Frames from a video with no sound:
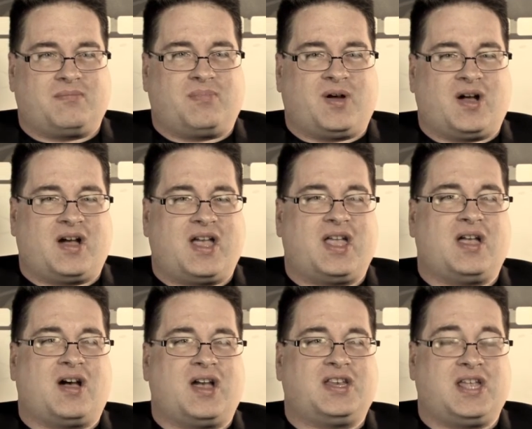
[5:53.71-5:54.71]
by
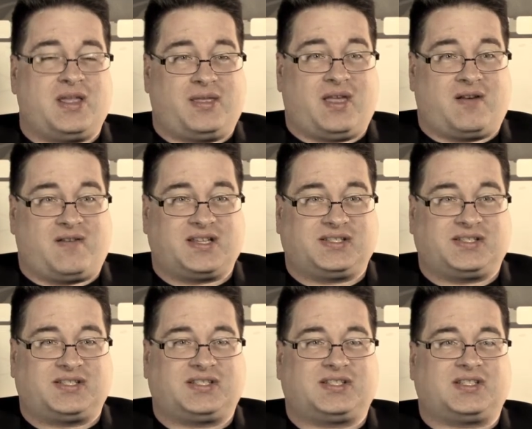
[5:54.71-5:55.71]
ID
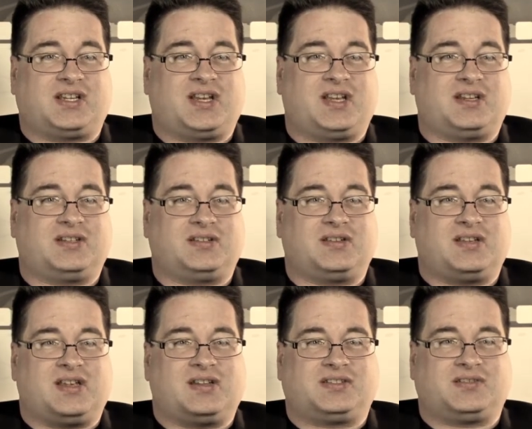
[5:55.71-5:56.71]
theorists
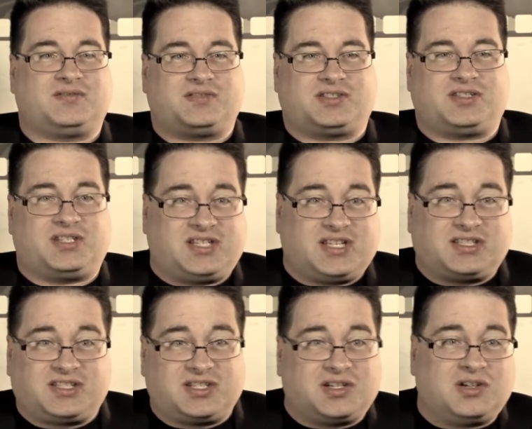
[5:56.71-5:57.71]
in a sort of
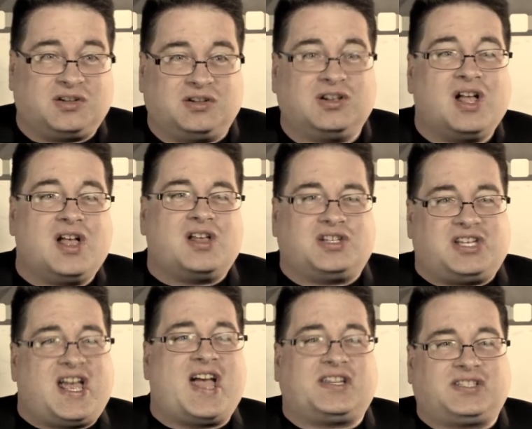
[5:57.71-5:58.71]
statistical
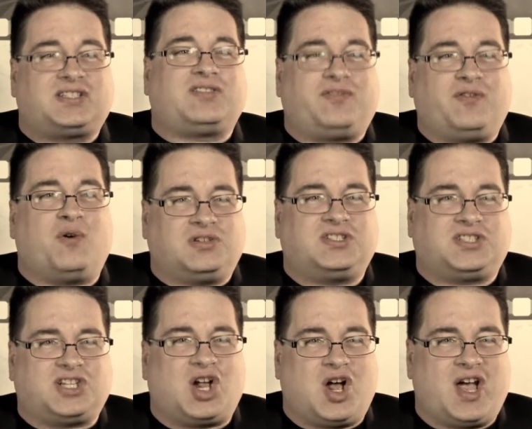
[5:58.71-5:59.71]
test for
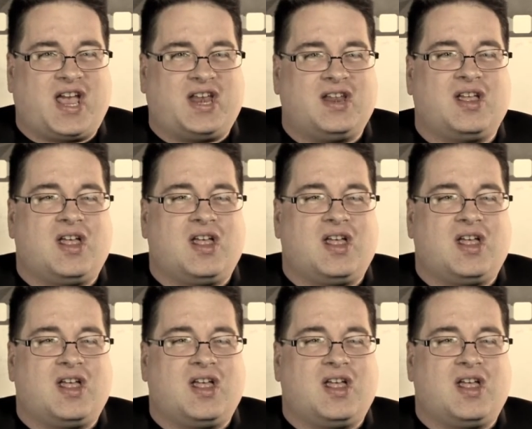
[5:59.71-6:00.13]
design.